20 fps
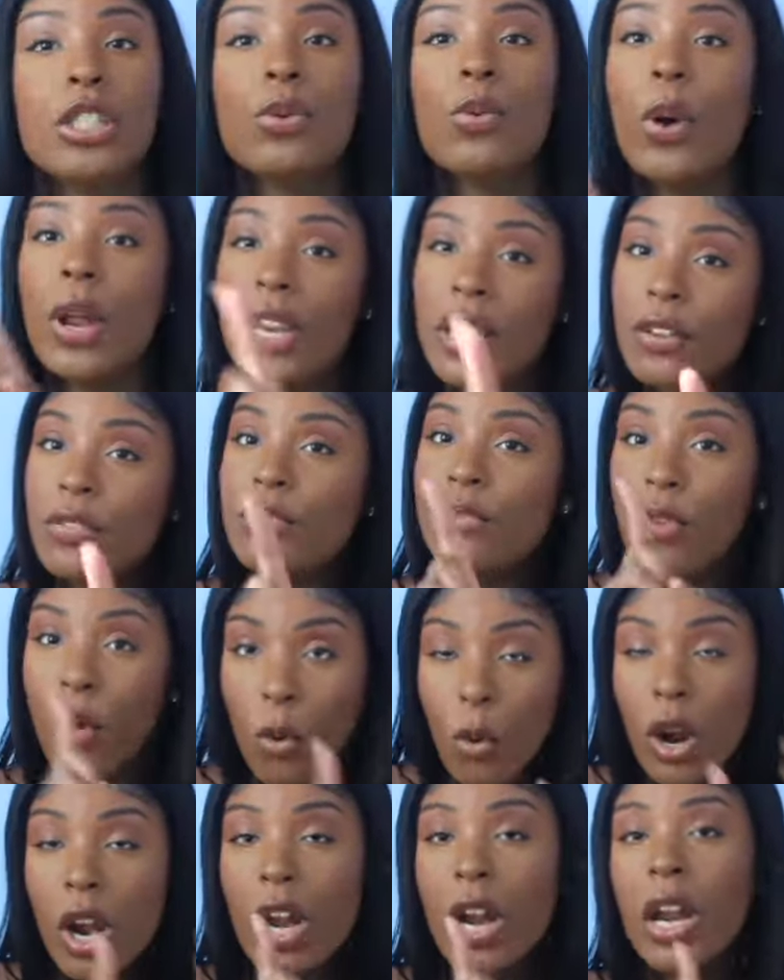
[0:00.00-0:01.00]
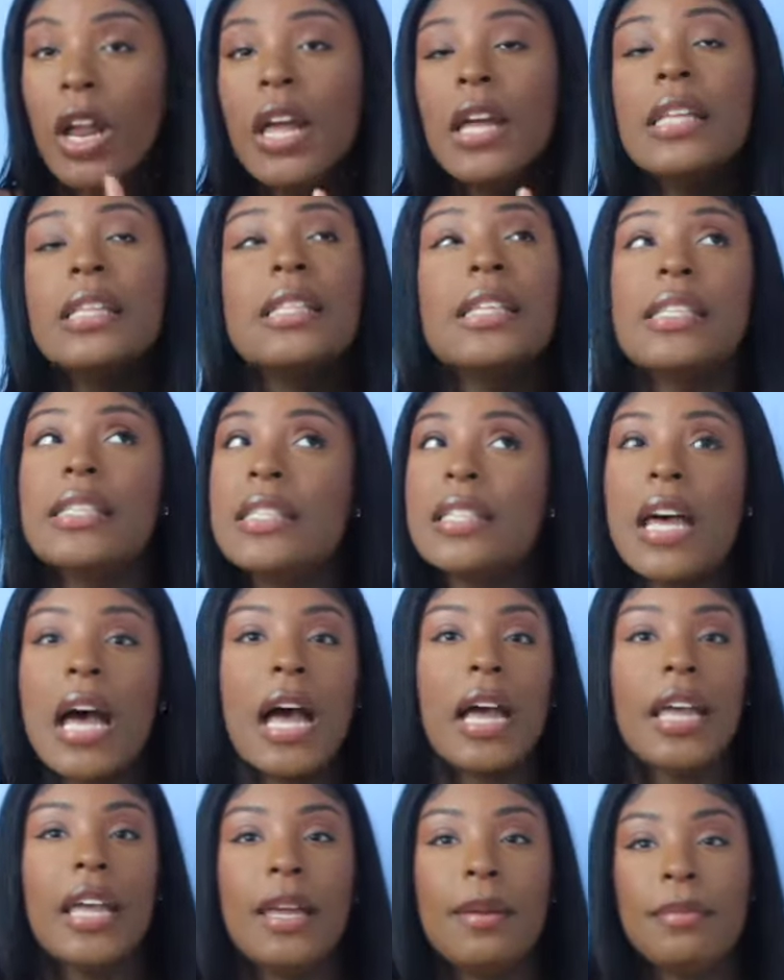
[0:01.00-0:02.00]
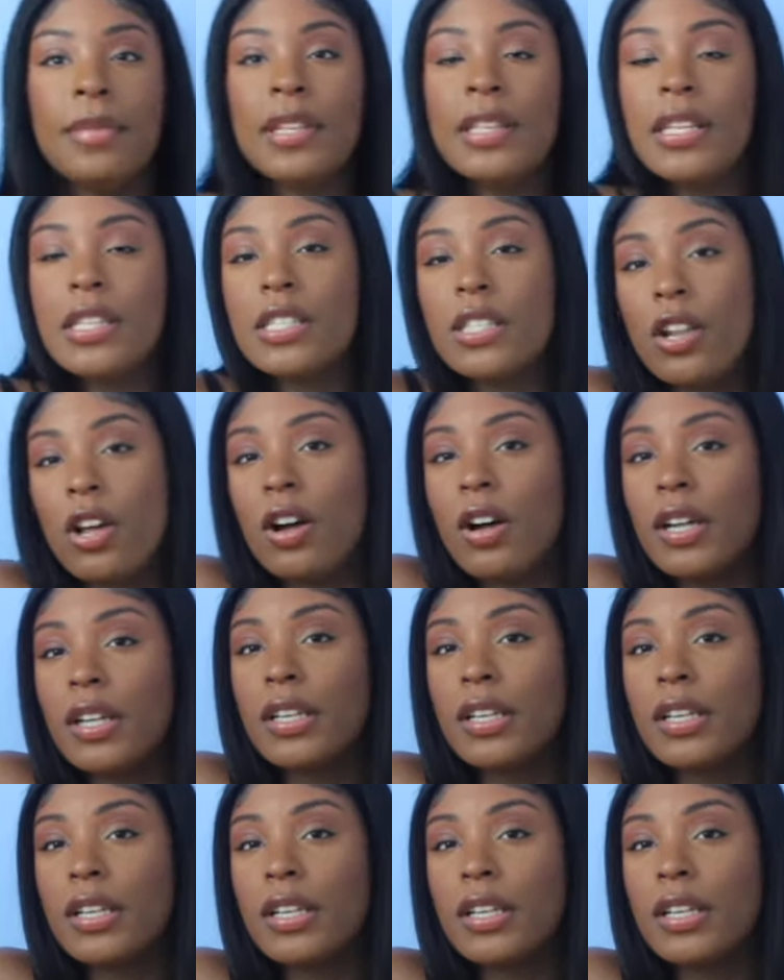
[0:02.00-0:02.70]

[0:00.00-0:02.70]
24 does not hit me this long.